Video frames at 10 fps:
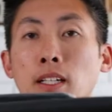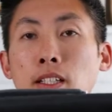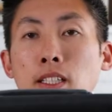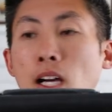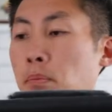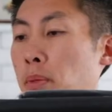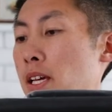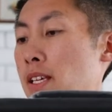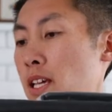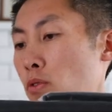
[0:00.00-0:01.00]
Now the top
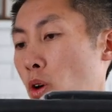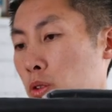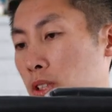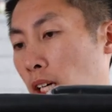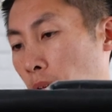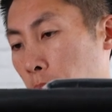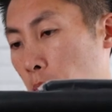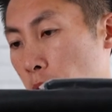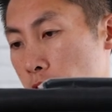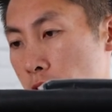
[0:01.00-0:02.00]
is a roll top,
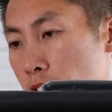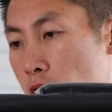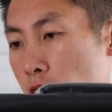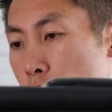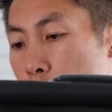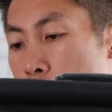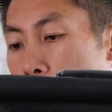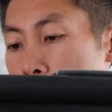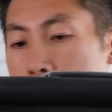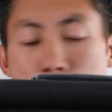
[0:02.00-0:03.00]
which has two
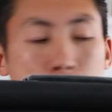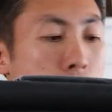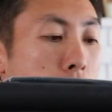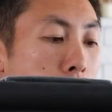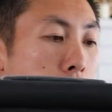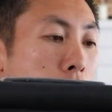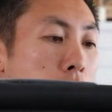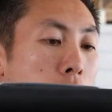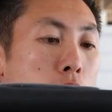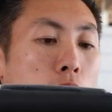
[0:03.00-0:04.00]
straps on the side
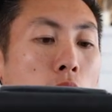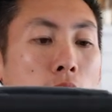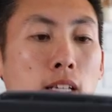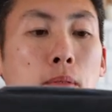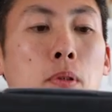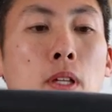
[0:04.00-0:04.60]
to lock it in